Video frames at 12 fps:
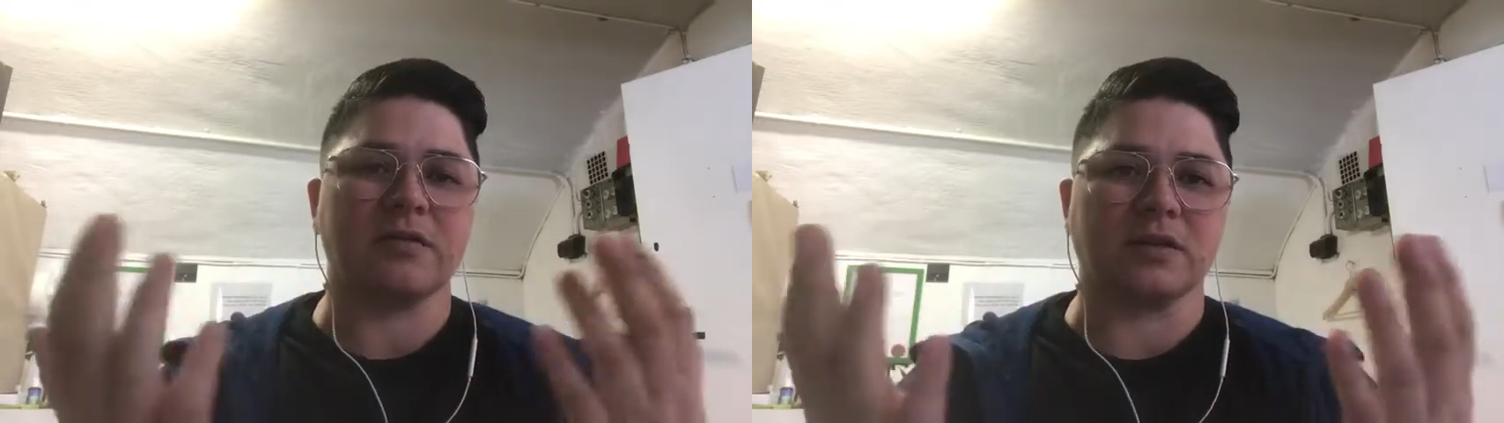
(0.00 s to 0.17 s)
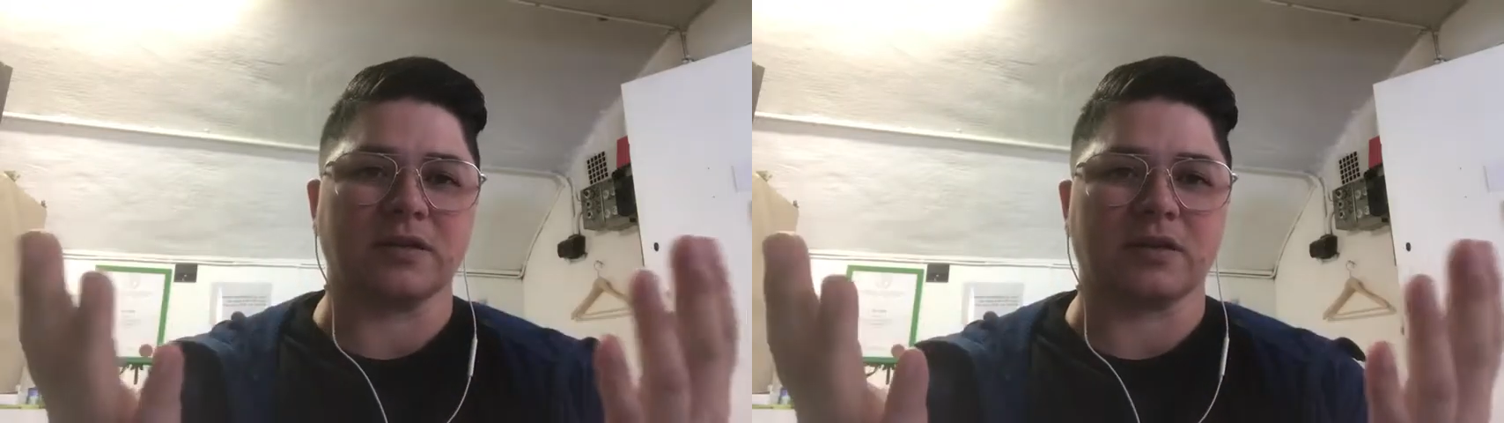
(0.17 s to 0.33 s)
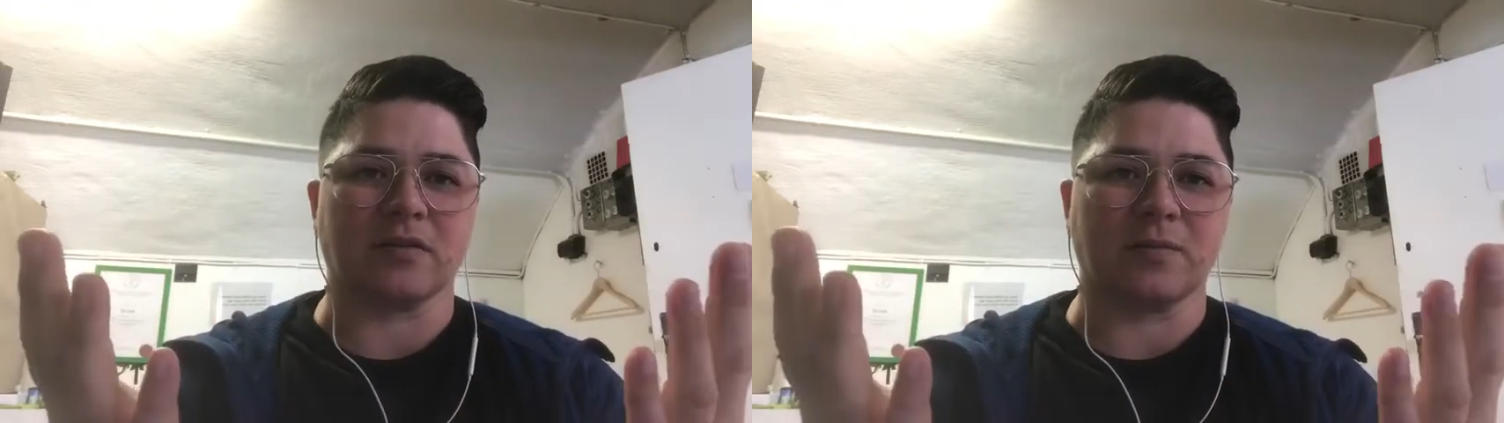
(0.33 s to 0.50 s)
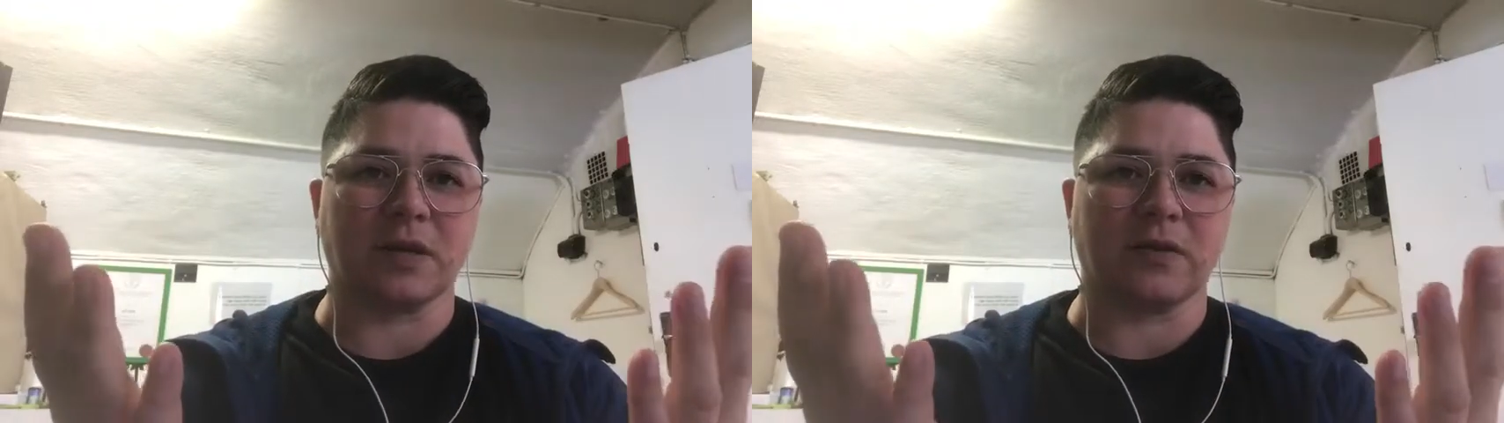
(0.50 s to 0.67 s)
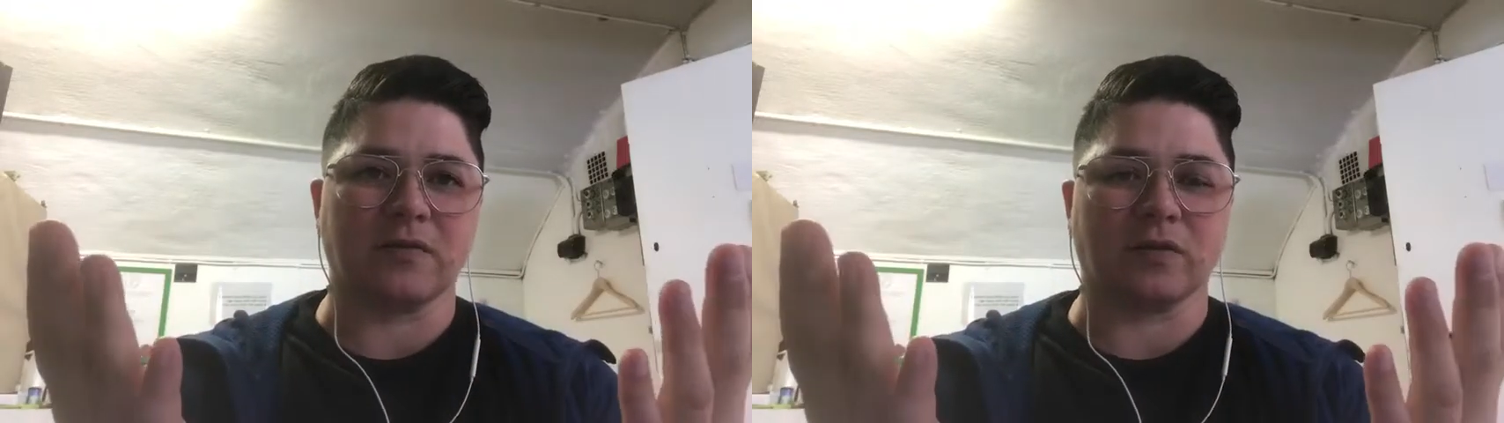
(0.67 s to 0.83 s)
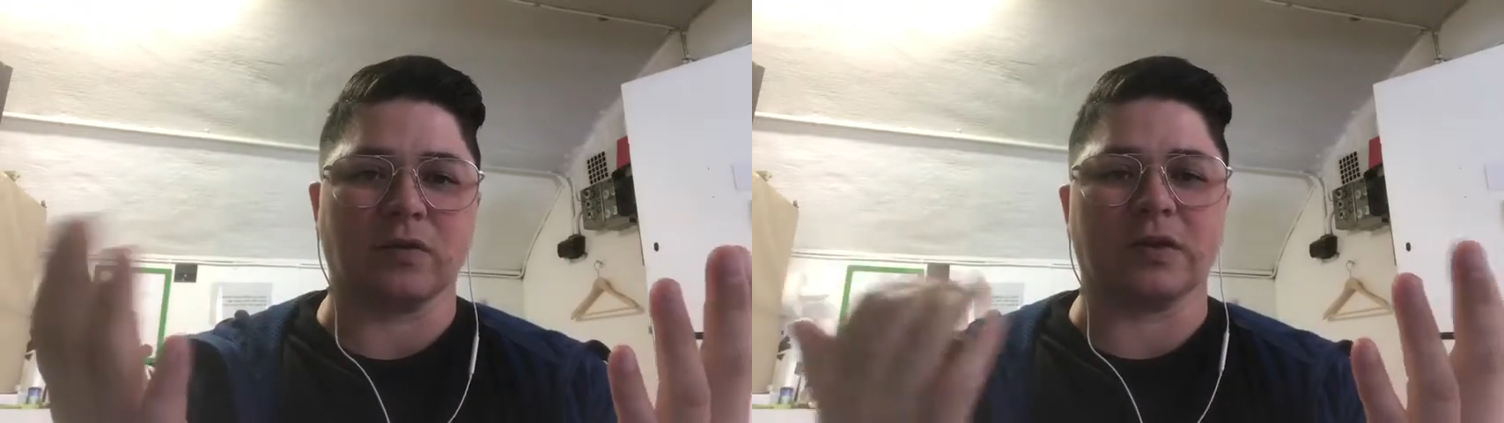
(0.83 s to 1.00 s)
things that are
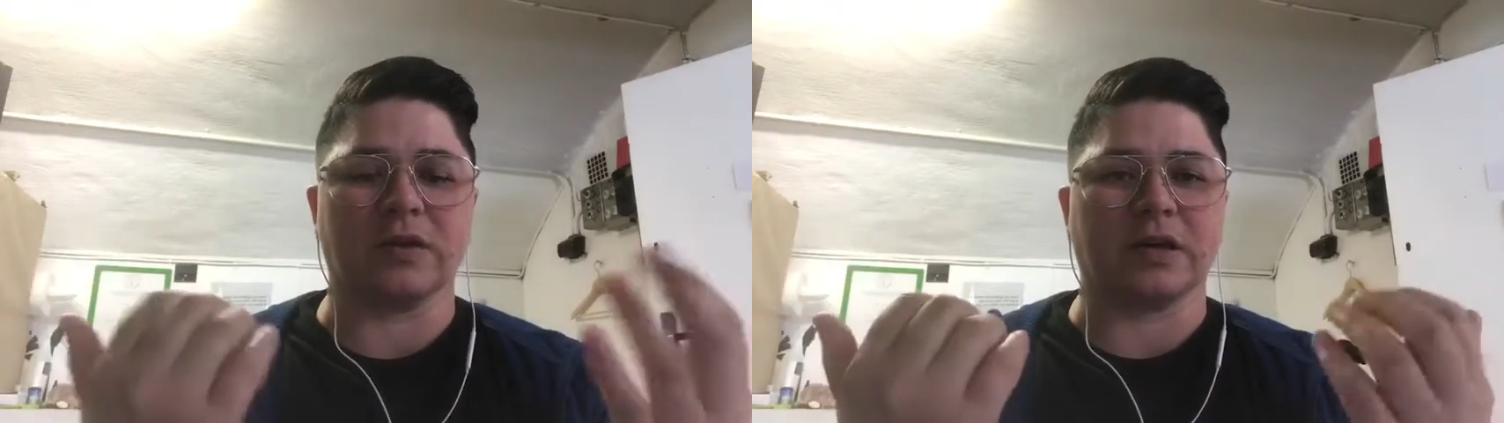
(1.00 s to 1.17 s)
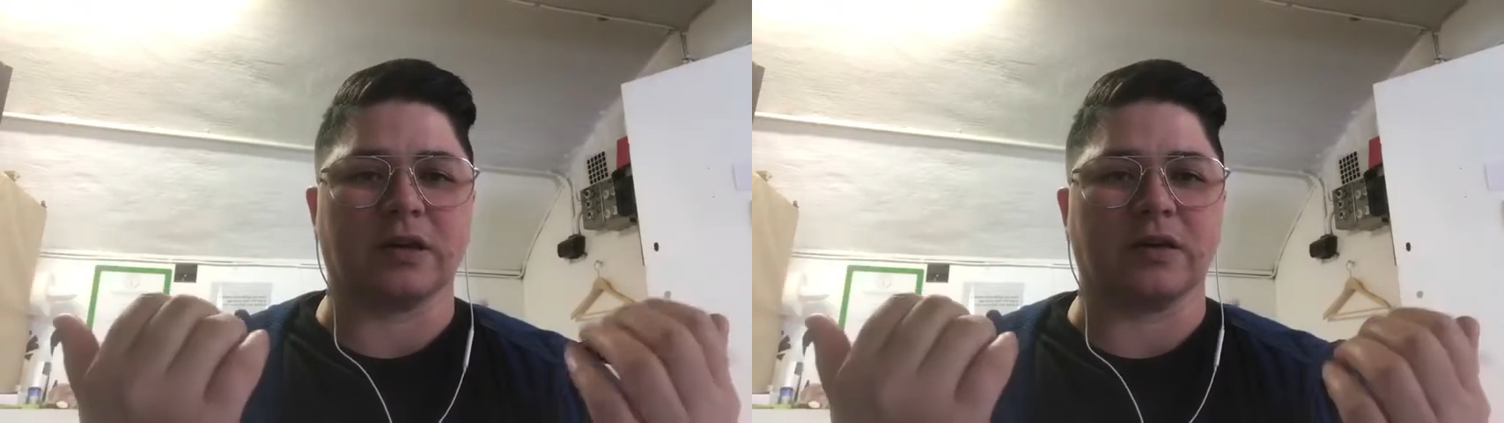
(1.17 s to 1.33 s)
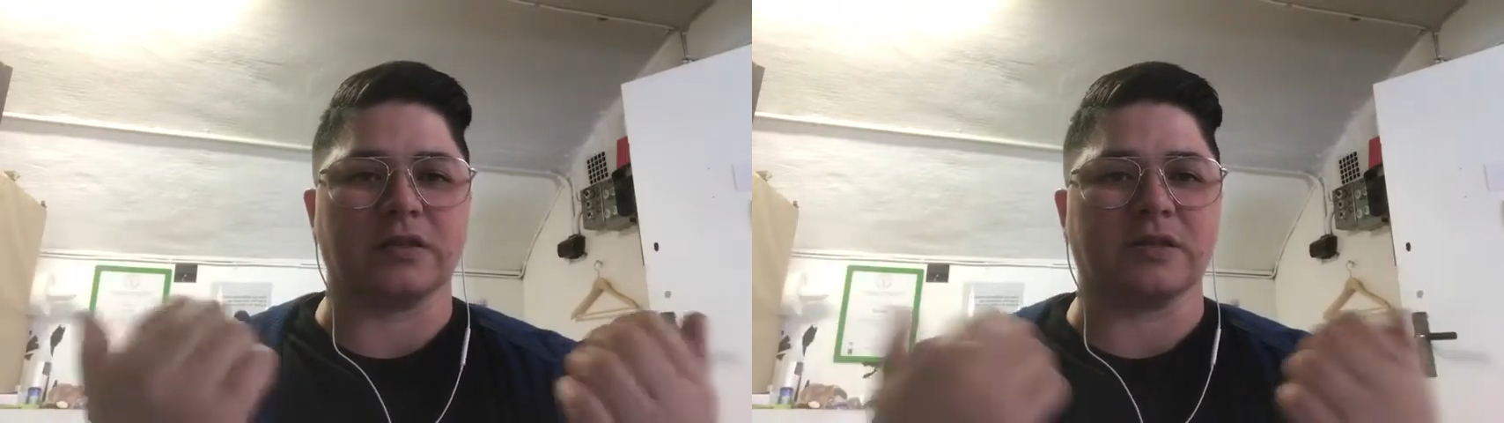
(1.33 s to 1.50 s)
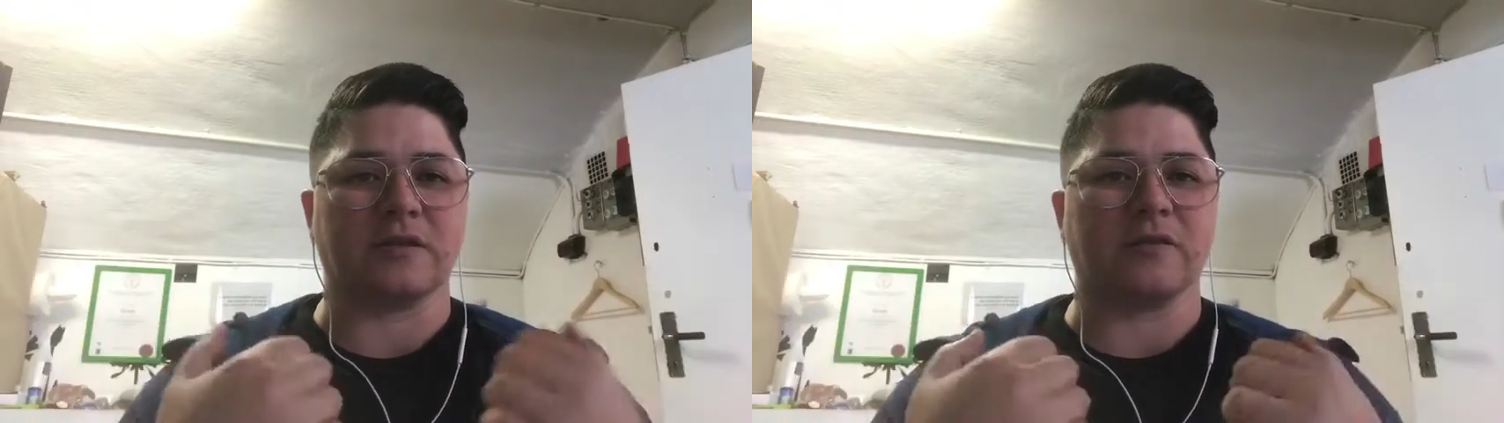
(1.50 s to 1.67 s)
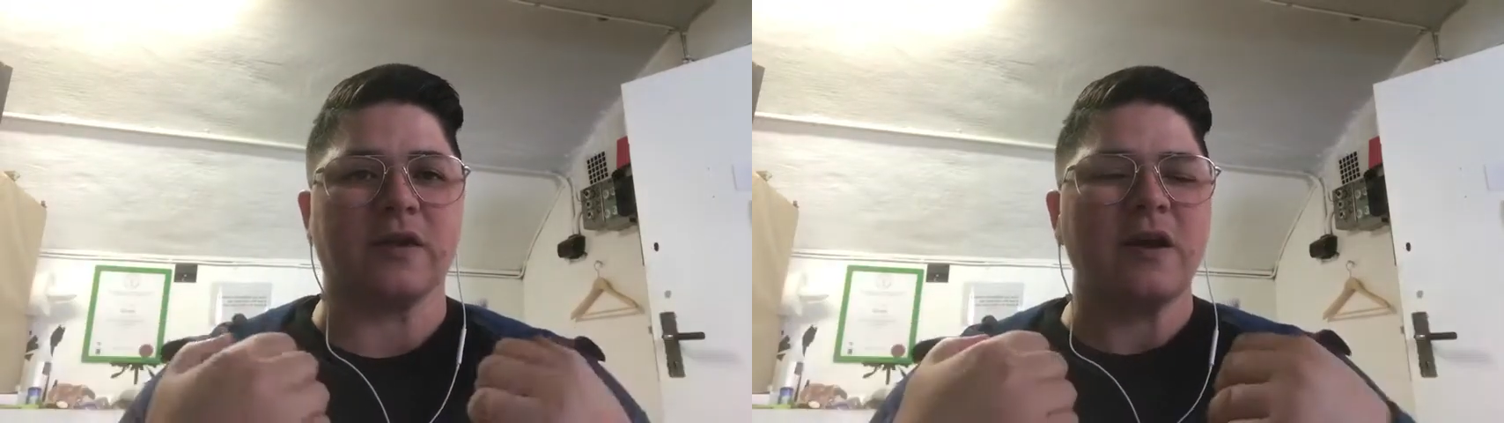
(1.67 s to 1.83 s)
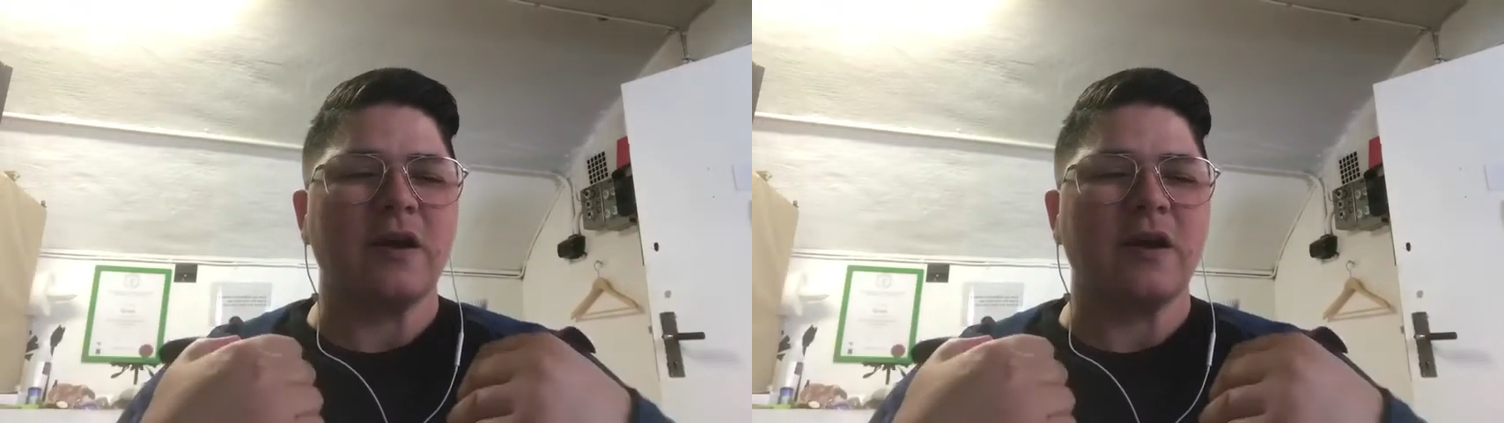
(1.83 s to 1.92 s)
meaningful and that kind of stuff.